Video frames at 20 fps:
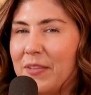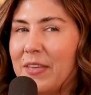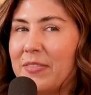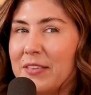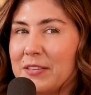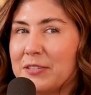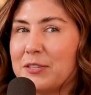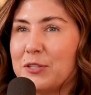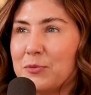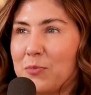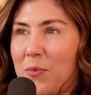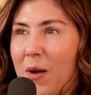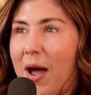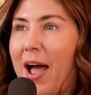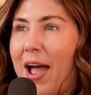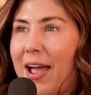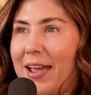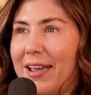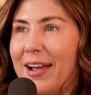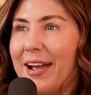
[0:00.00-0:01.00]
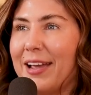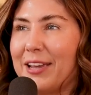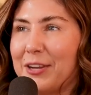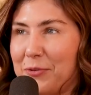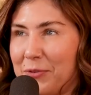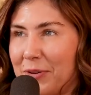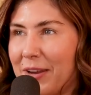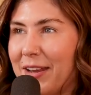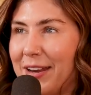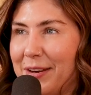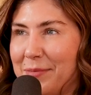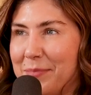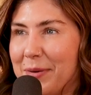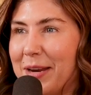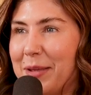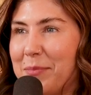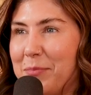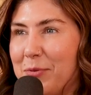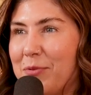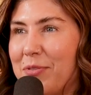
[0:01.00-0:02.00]
And this is why I created
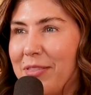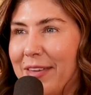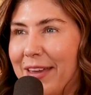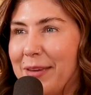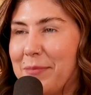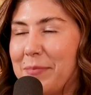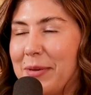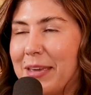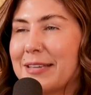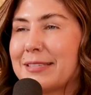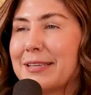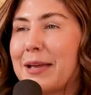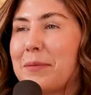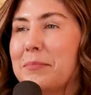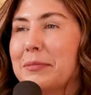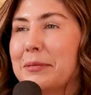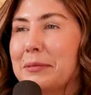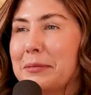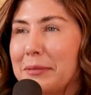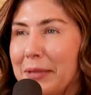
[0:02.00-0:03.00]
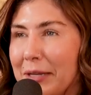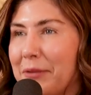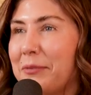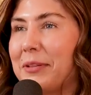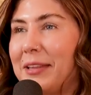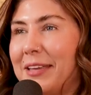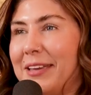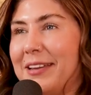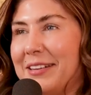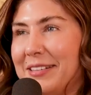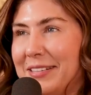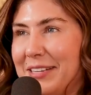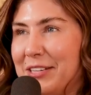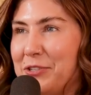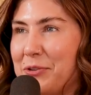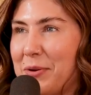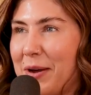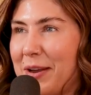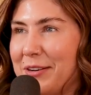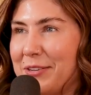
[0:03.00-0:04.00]
Money Boo Thang because I'm literally going to
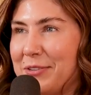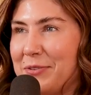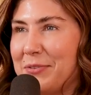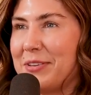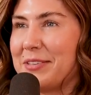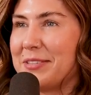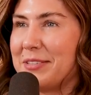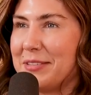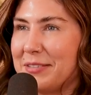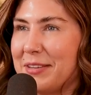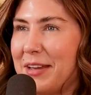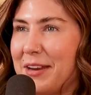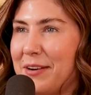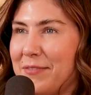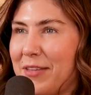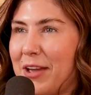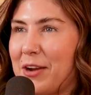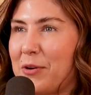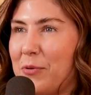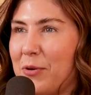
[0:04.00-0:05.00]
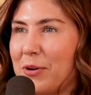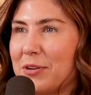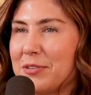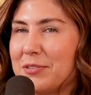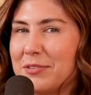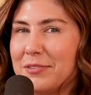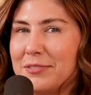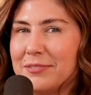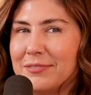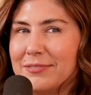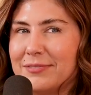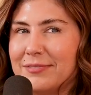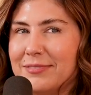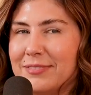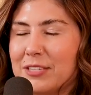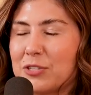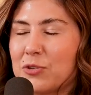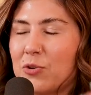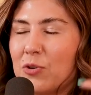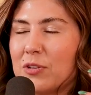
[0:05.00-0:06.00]
teach you how to do this inside of that course.
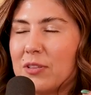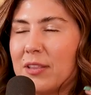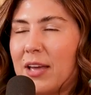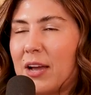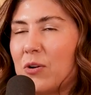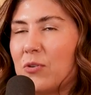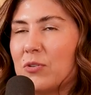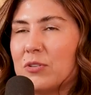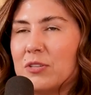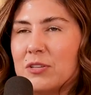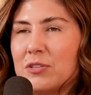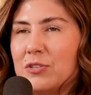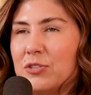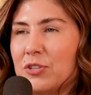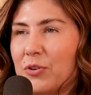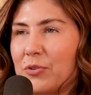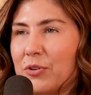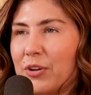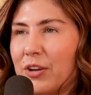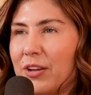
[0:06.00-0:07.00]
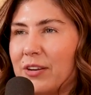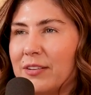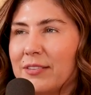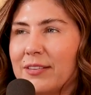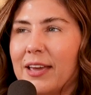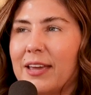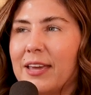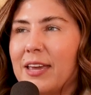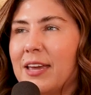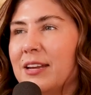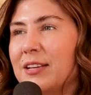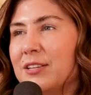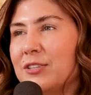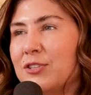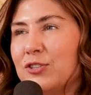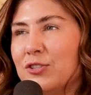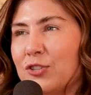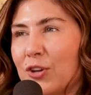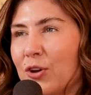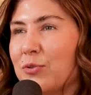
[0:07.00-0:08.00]
This course, that course is so good. Like it is
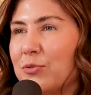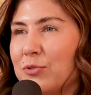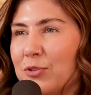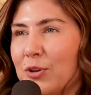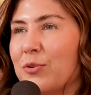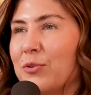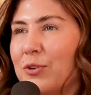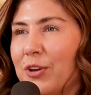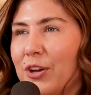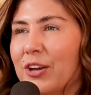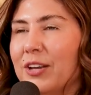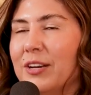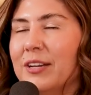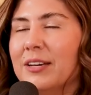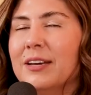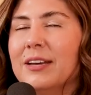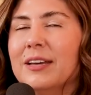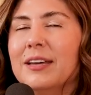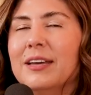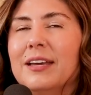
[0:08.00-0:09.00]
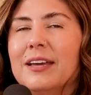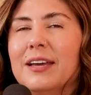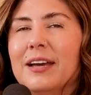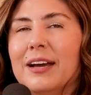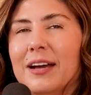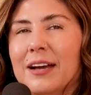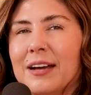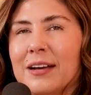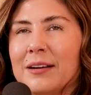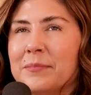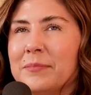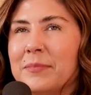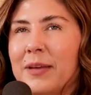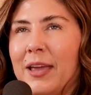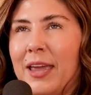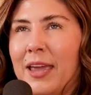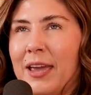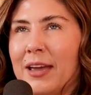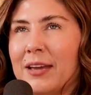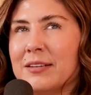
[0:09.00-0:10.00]
so, so good. Um,
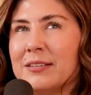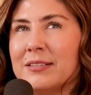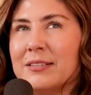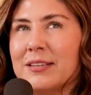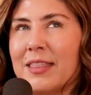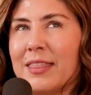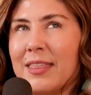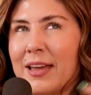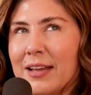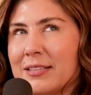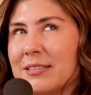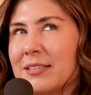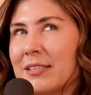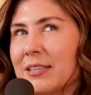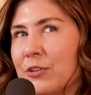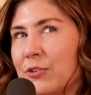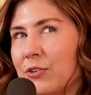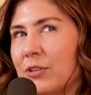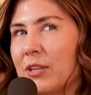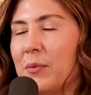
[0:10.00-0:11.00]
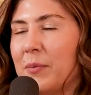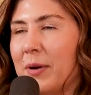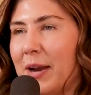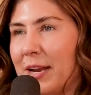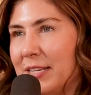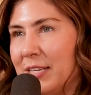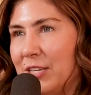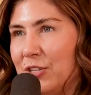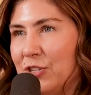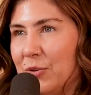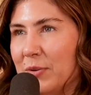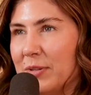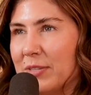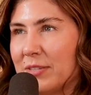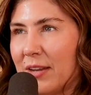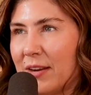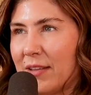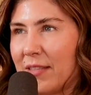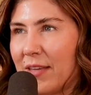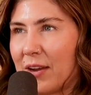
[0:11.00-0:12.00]
and that's literally what I teach you
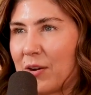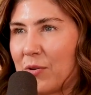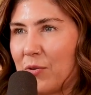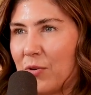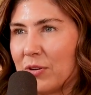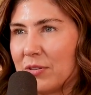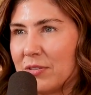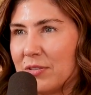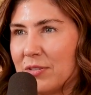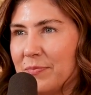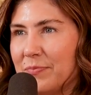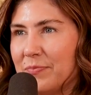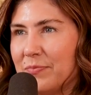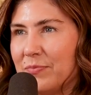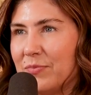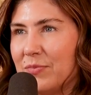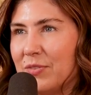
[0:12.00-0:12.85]
inside of that course.